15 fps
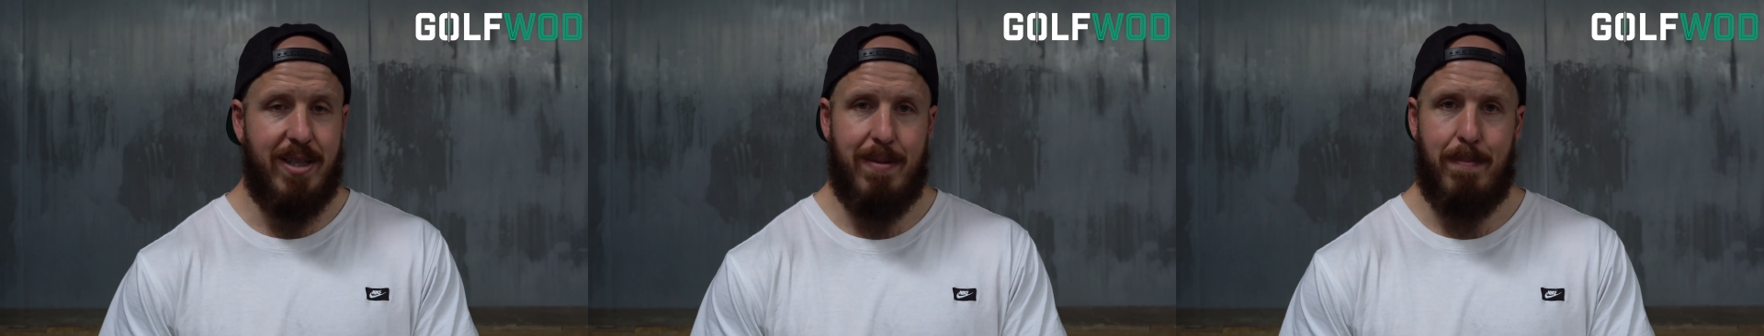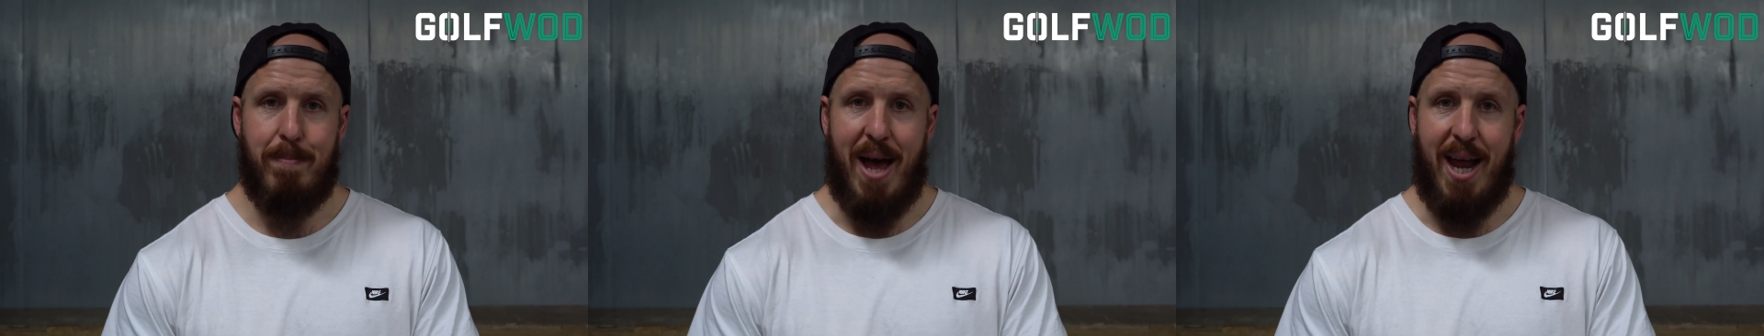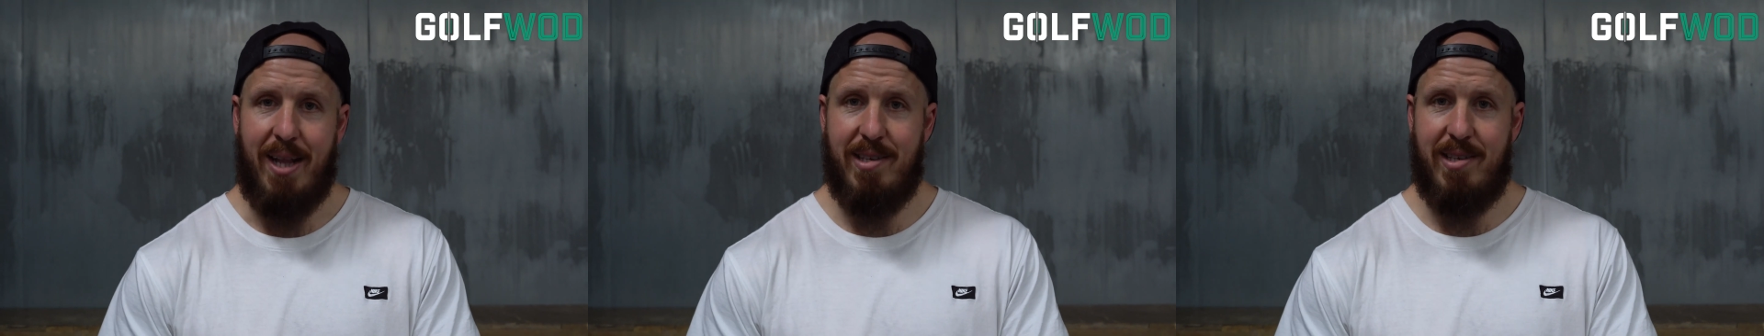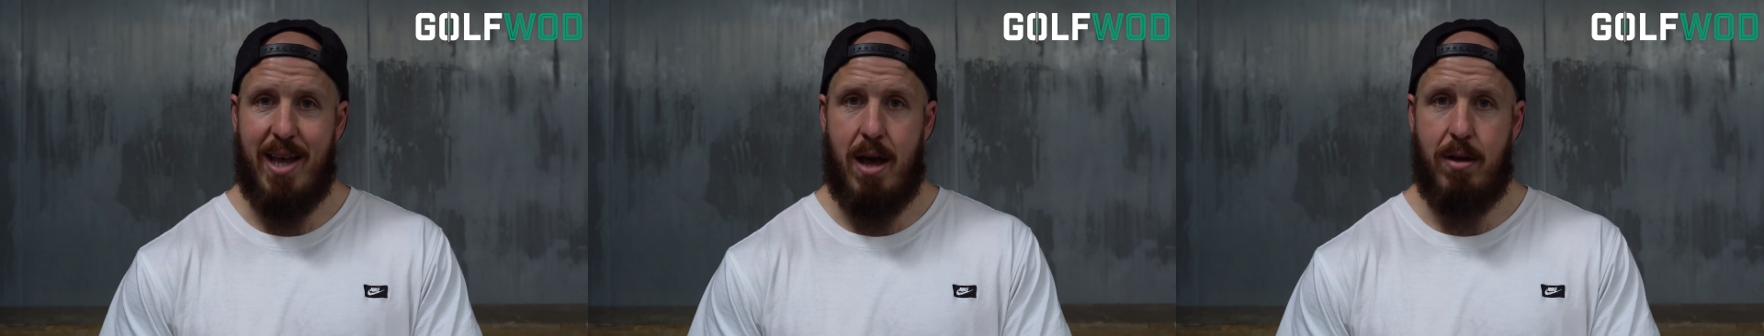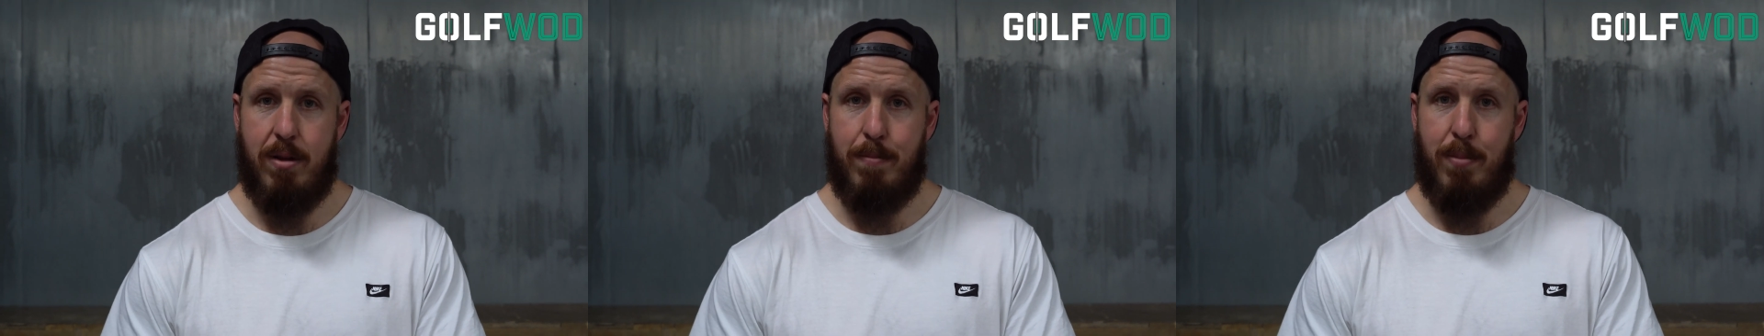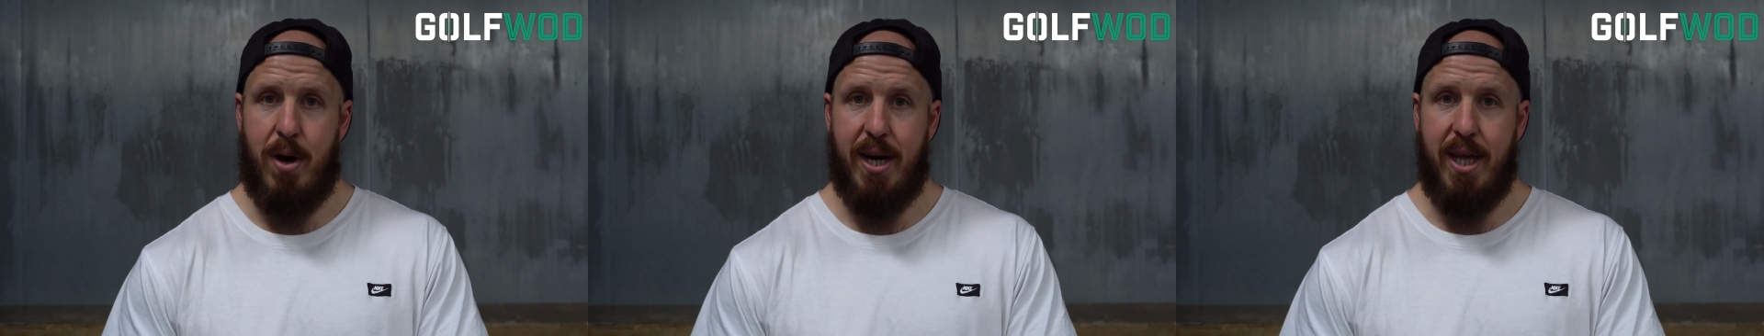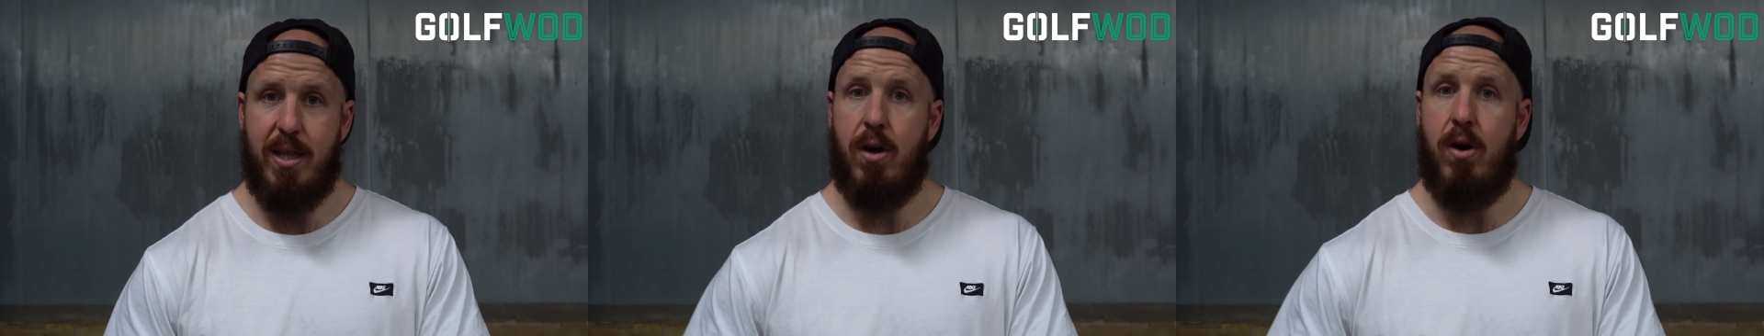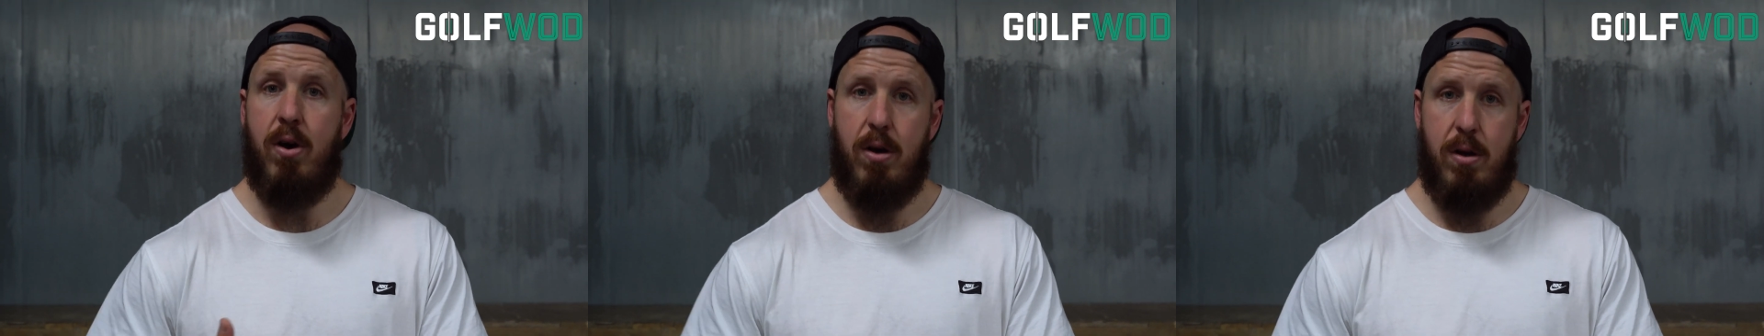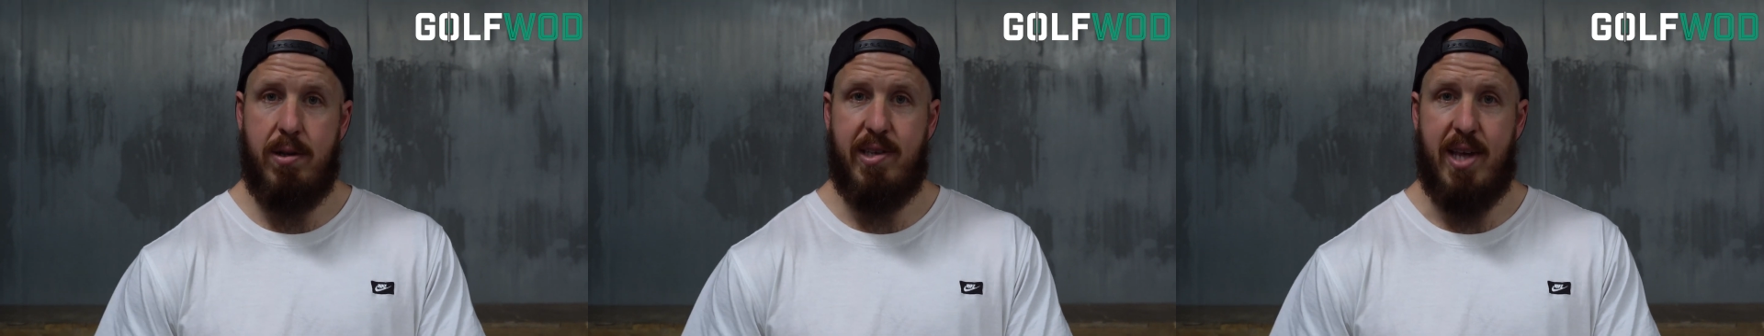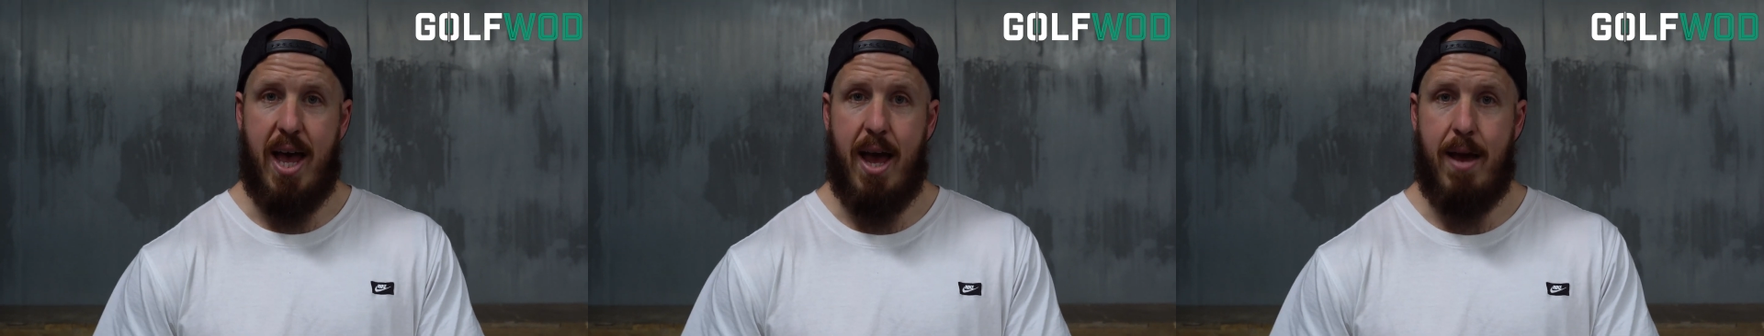to balance out the body the whole
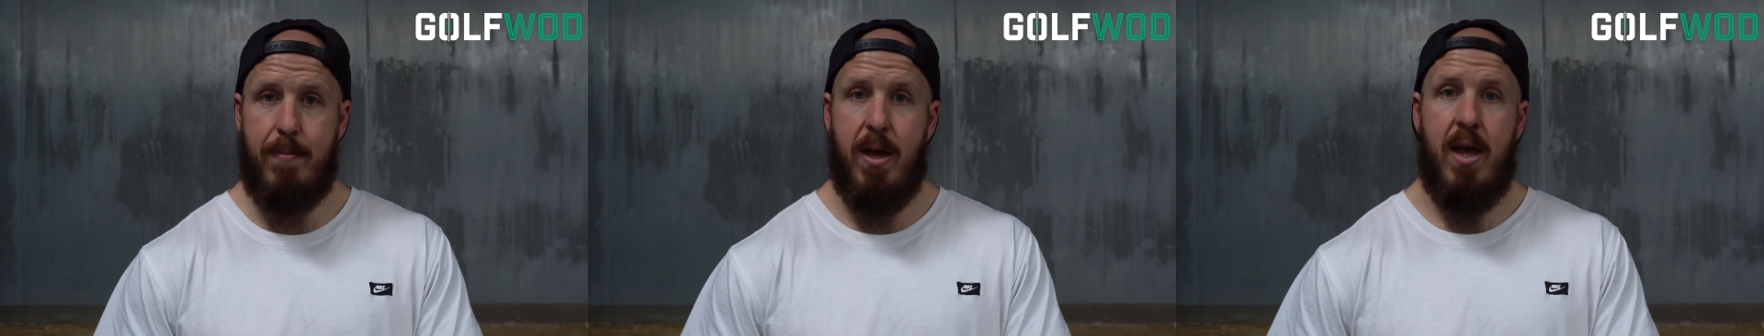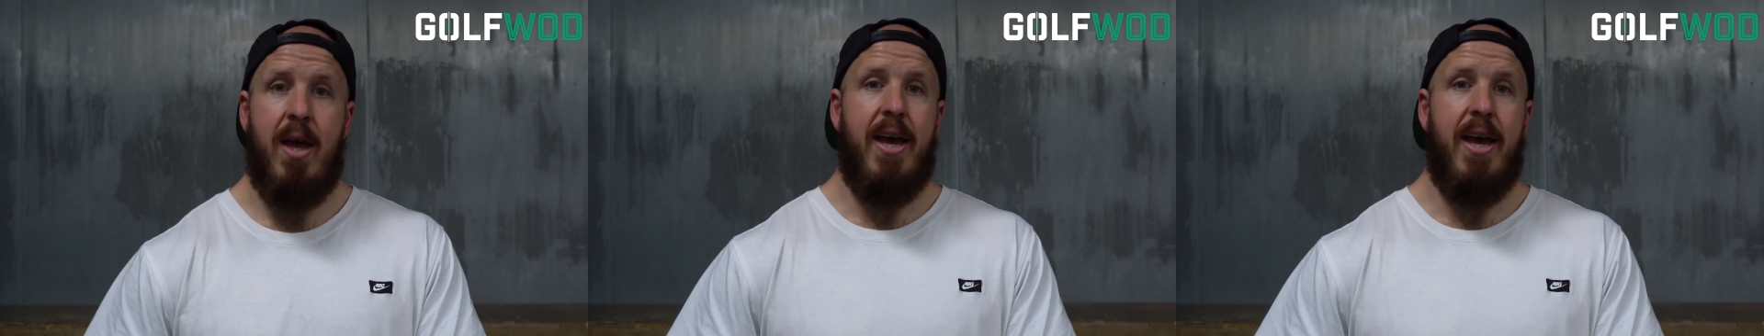time,